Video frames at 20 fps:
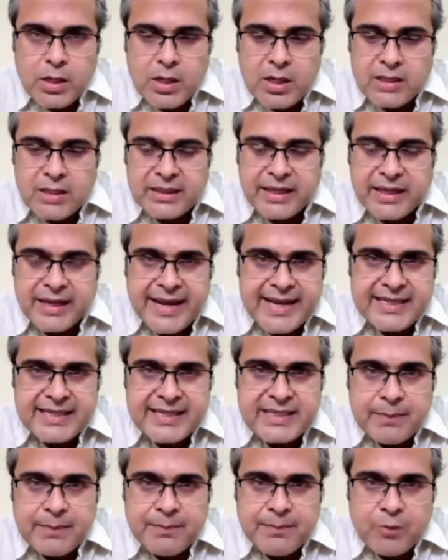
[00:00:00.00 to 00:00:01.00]
The next
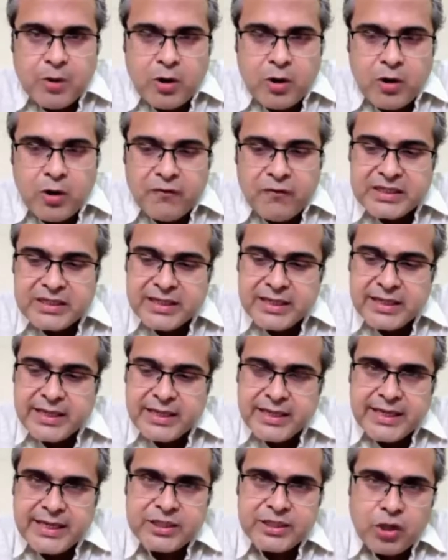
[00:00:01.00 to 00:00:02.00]
step obviously is
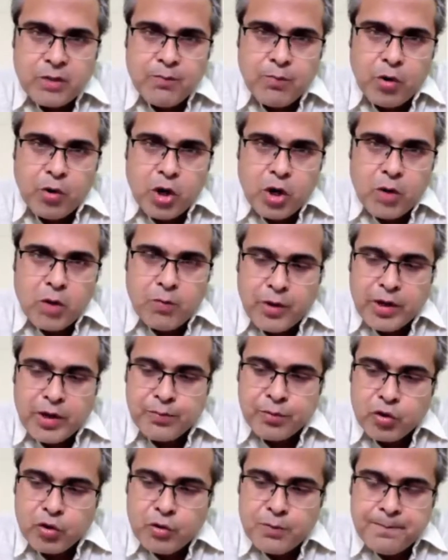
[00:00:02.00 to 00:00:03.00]
your ballpoint
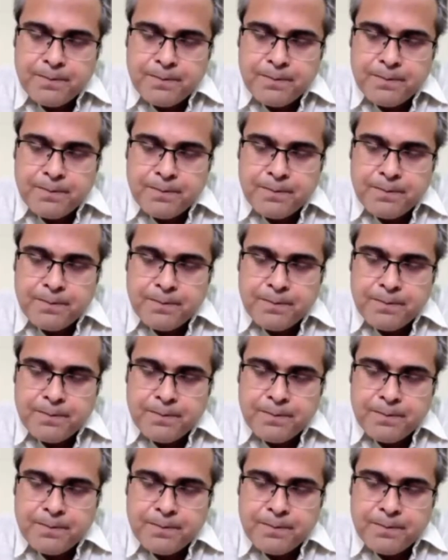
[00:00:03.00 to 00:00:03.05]
probe,